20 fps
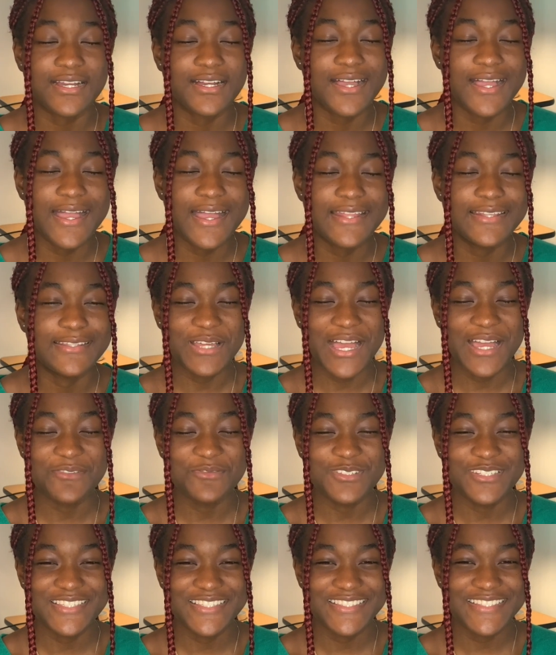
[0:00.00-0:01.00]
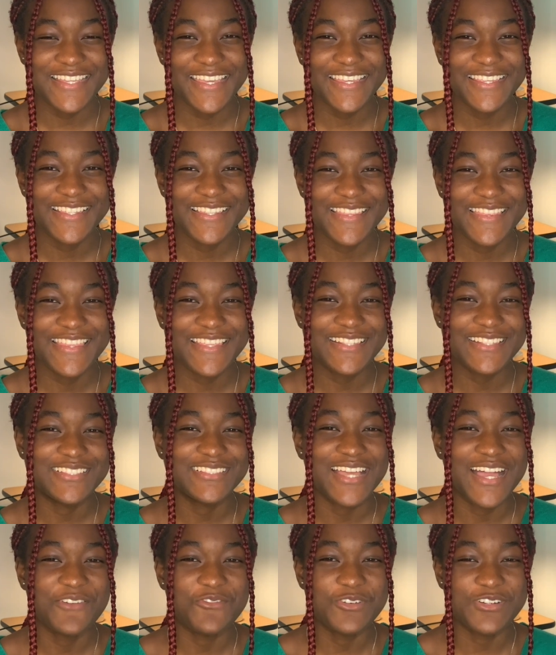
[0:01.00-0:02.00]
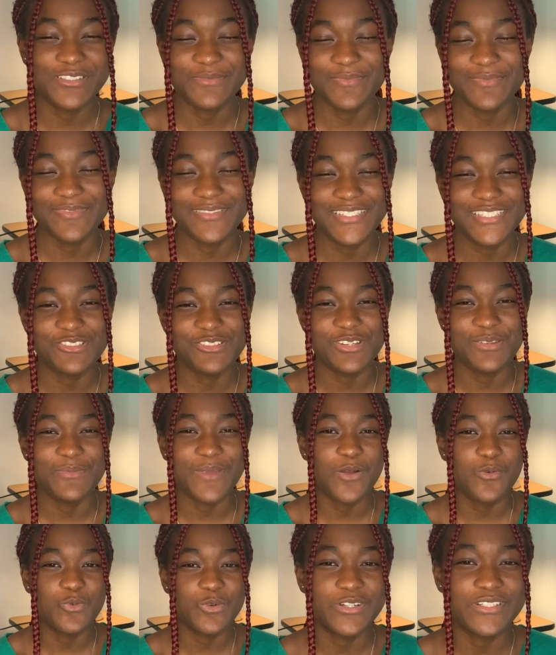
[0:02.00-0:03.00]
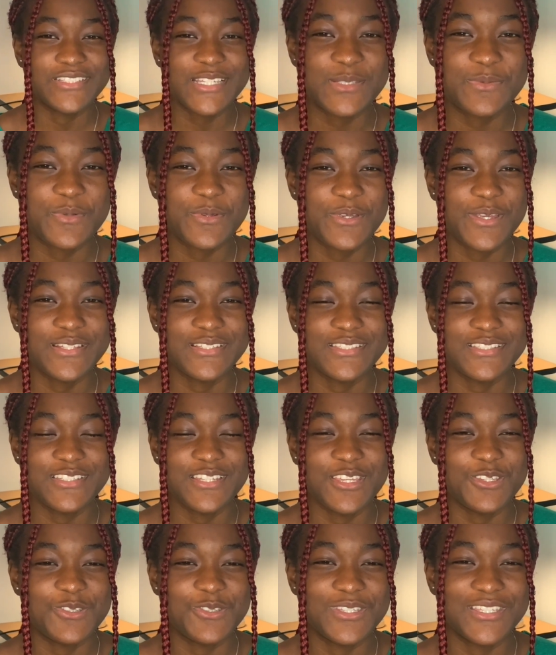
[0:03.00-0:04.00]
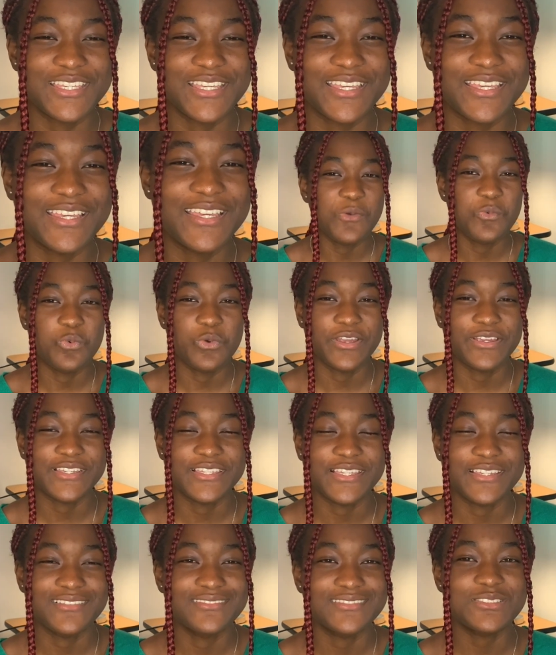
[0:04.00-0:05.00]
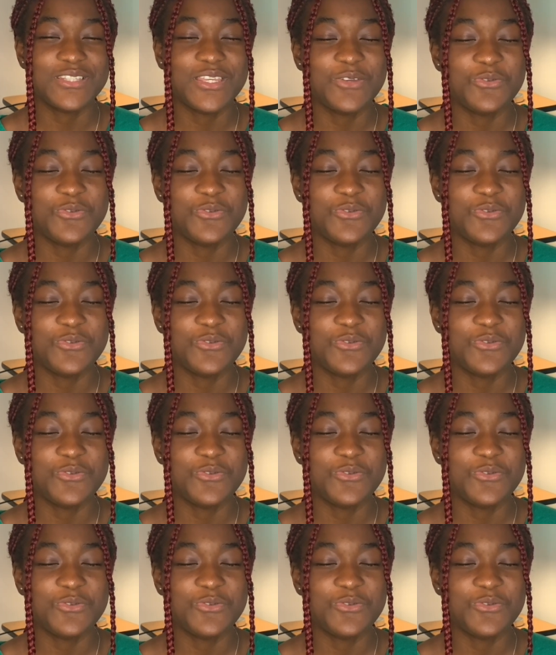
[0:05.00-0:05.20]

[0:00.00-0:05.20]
and I would say this was literally my worst experience in the UK working.